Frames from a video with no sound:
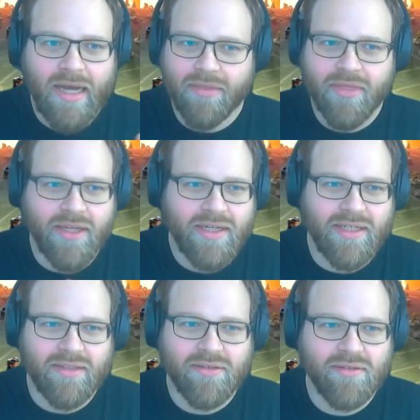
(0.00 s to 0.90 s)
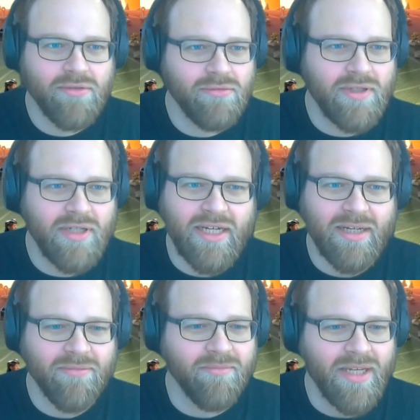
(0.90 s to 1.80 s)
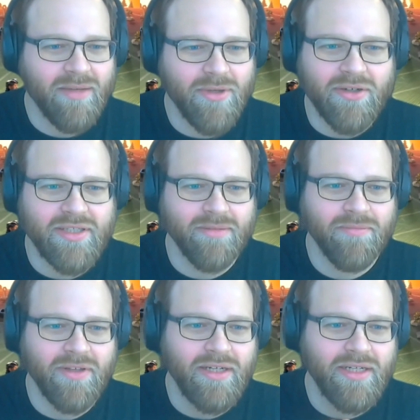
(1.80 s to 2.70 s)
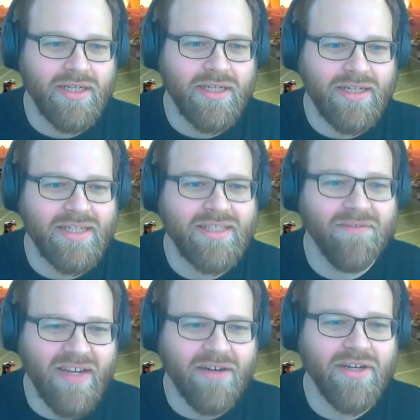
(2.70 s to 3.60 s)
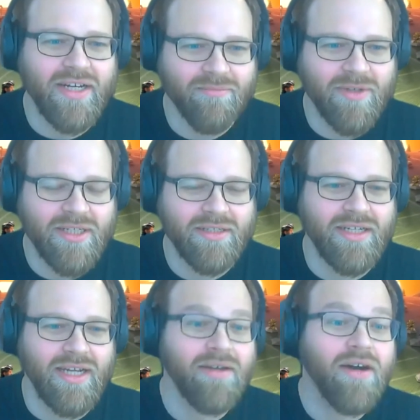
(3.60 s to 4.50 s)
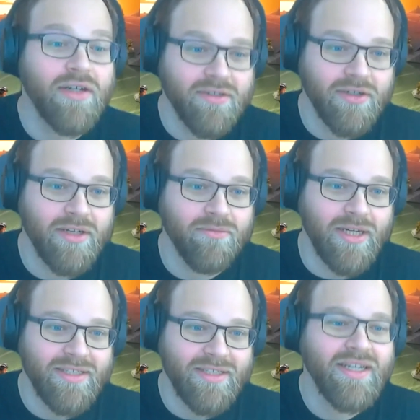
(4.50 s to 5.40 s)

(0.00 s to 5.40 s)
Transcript: I think it's 2 times maybe or something like that. It's a very limited time. Oh, it's only one?